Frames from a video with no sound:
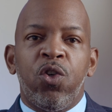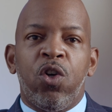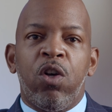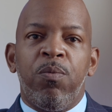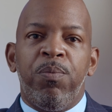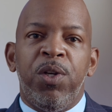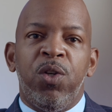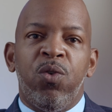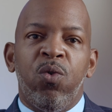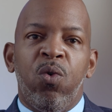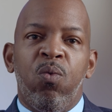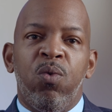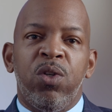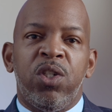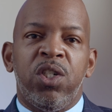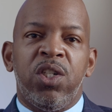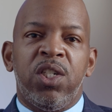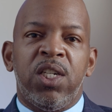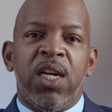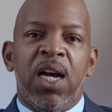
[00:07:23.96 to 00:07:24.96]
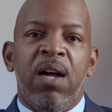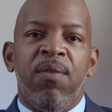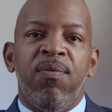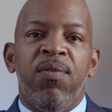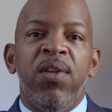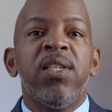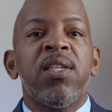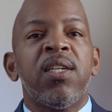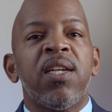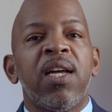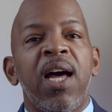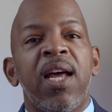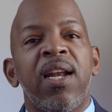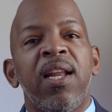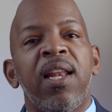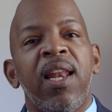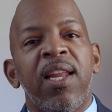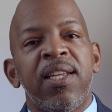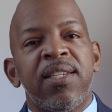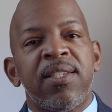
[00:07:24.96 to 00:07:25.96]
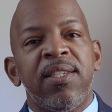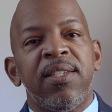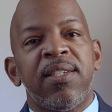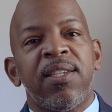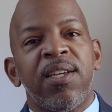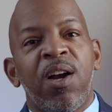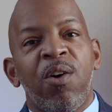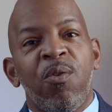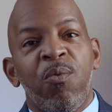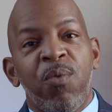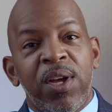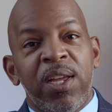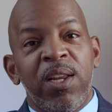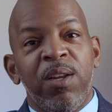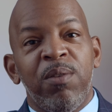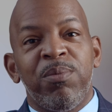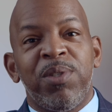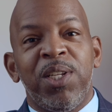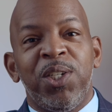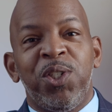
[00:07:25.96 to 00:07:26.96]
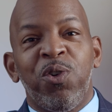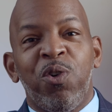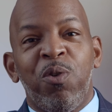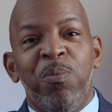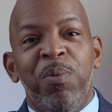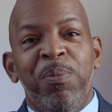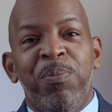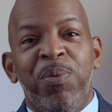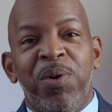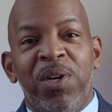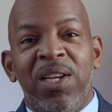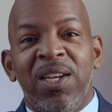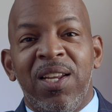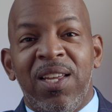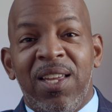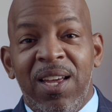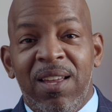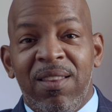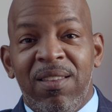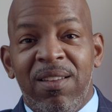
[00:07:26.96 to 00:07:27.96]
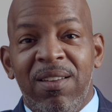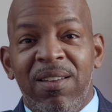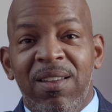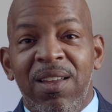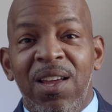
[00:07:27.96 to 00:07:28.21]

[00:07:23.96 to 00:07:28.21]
you could be doing with your child. These are the kind of lessons and curriculums that you could be putting together.